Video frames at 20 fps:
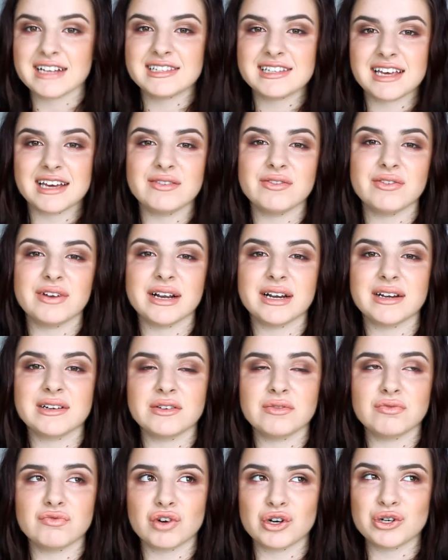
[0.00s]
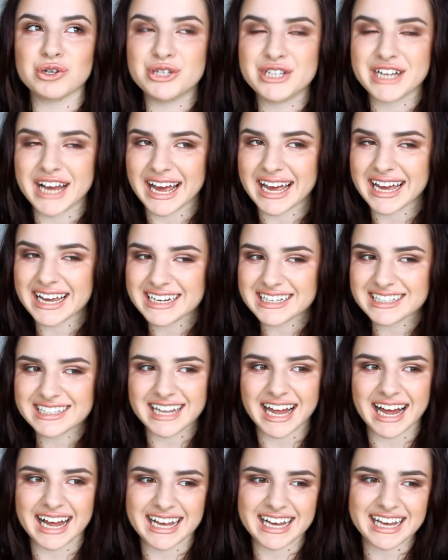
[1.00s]
skin routine,
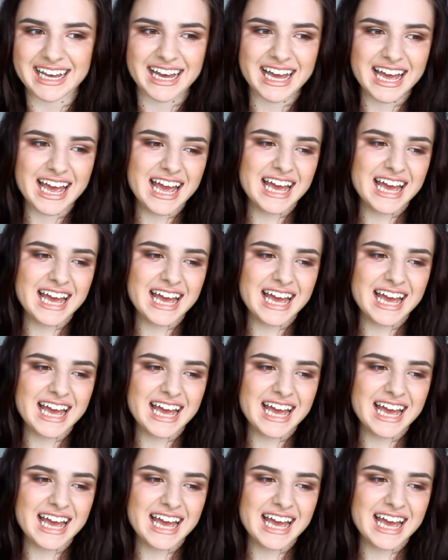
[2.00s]
like